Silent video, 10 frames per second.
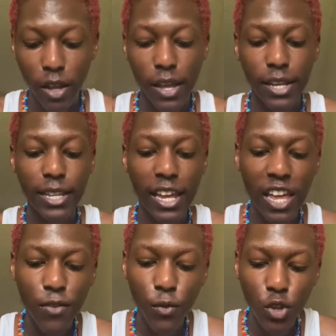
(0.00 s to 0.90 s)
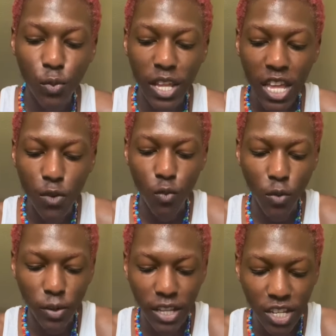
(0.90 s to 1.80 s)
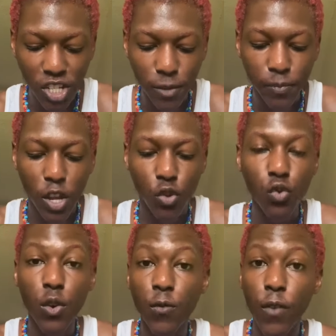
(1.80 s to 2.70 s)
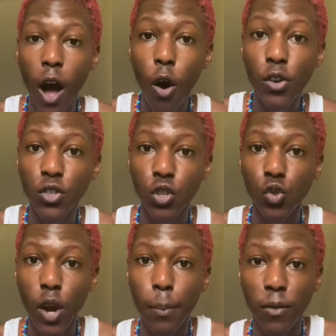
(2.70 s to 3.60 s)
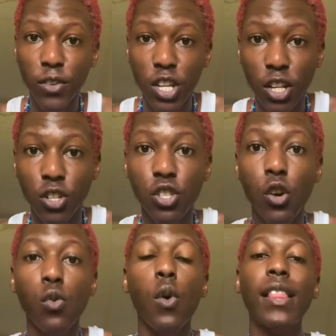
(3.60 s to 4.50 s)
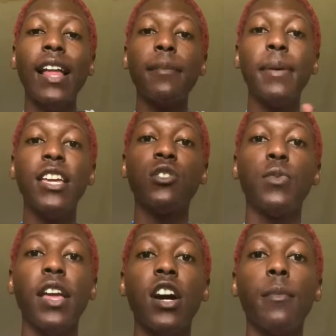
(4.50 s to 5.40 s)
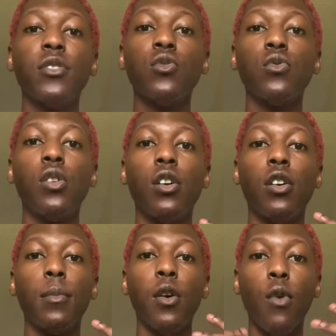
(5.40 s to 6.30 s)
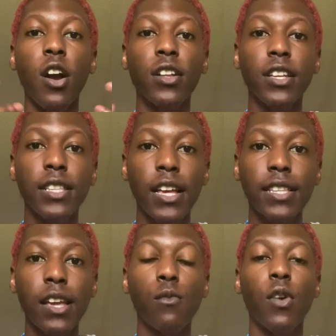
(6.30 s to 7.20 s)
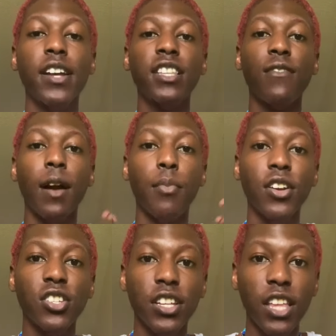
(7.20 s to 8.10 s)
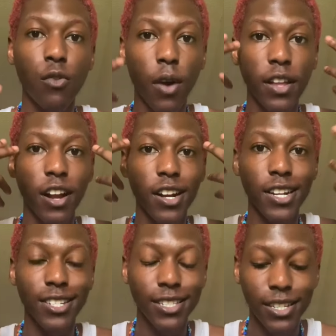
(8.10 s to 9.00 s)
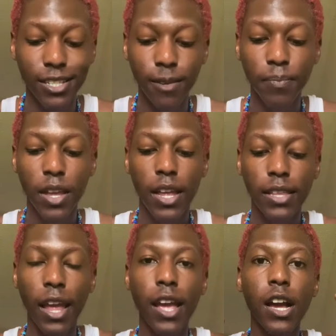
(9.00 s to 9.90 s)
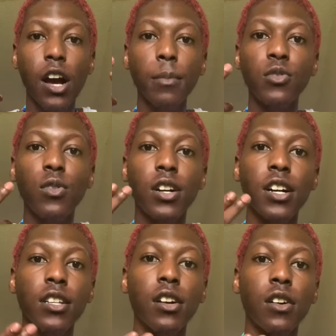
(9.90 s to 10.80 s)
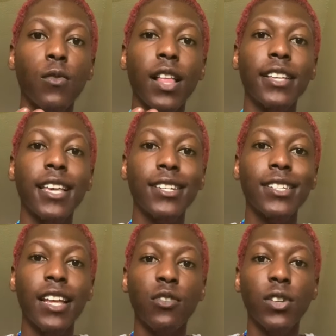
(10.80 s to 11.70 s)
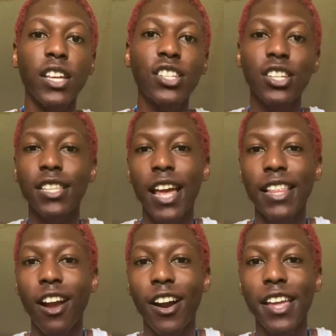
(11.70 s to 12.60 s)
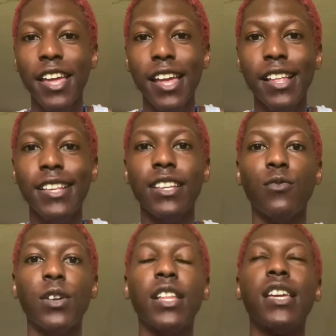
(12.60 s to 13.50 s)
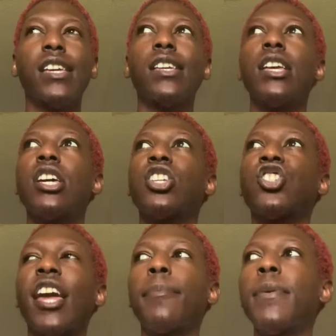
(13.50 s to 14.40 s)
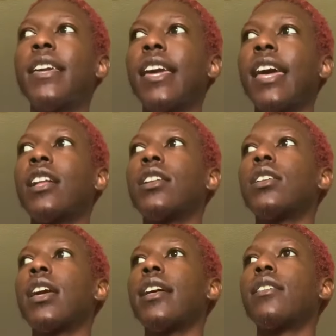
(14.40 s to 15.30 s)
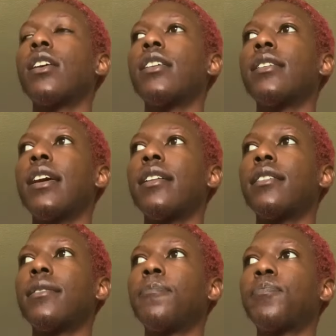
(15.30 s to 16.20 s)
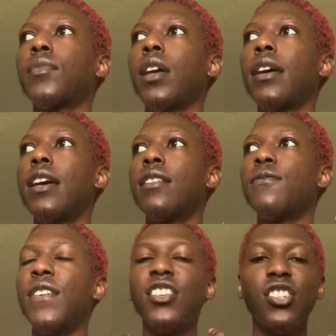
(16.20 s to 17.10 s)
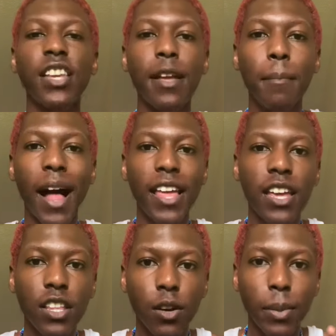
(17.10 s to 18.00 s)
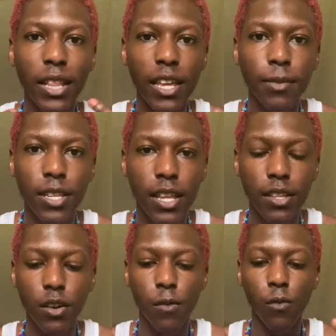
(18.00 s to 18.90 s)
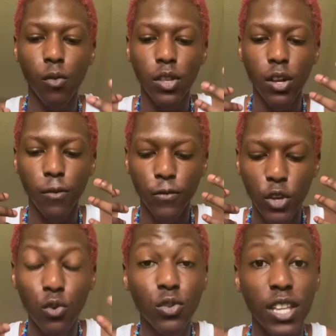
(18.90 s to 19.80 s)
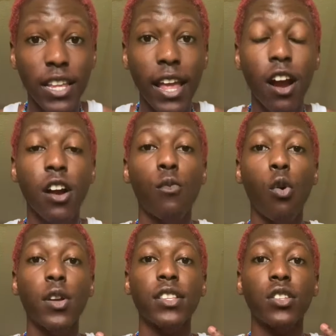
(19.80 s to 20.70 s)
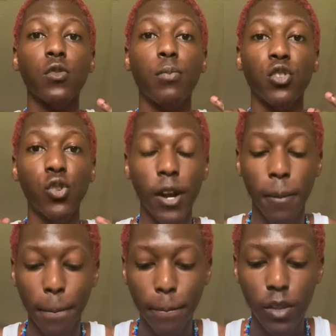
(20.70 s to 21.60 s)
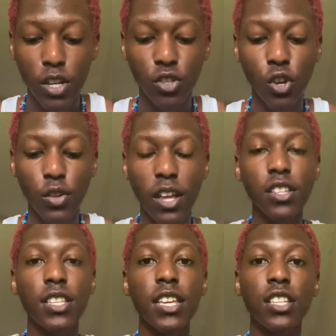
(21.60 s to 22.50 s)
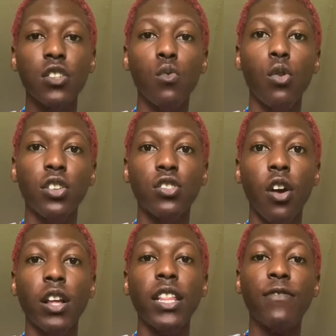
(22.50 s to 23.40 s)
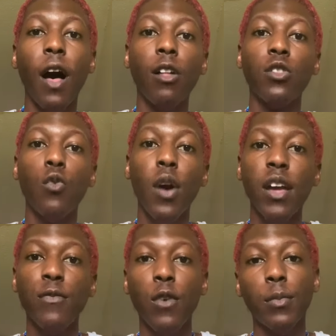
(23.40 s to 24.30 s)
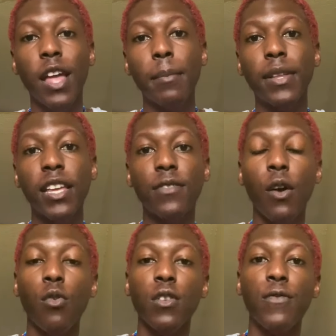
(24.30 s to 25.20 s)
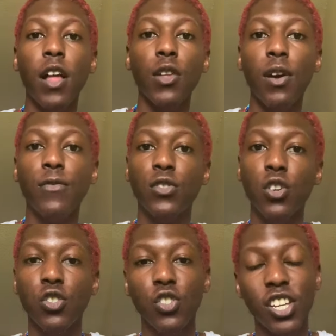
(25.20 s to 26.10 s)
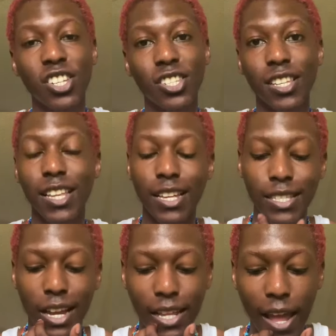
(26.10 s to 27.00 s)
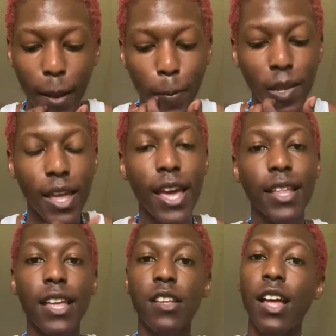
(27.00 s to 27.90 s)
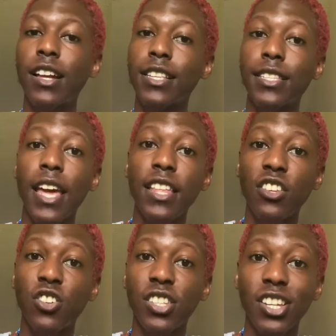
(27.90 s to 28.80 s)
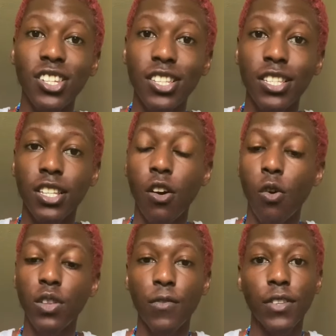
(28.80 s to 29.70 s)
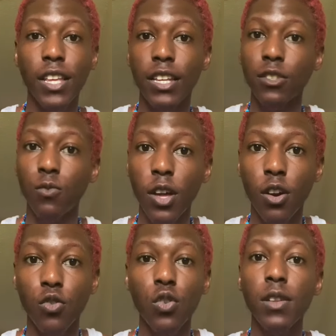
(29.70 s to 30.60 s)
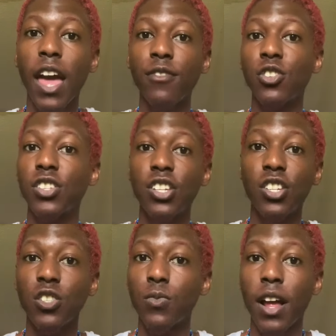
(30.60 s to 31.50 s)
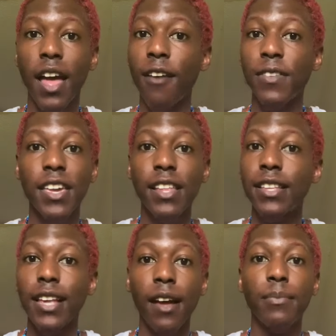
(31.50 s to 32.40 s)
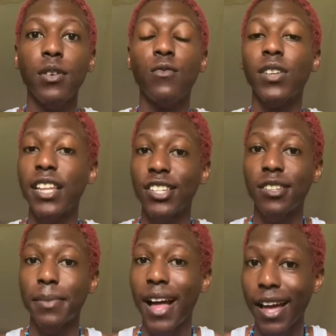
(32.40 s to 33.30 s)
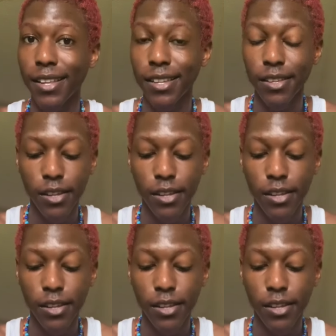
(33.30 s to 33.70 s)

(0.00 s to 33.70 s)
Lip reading: It's like even when you leave one religion, you can fall into the trap of another. So a lot of beings, when they come into awareness, as they raise their vibration, as they weigh their consciousness, they come to a realization that the religion that they are in isn't really shaping and envisioning, embodying the beliefs and the views that they are wanting to portray. So they tend to want to start falling away from that belief. They want to fall away from certain traditions and things like that. And then you got to understand that traditions is a whole different thing as well. You can have traditions without having any type of religion behind it.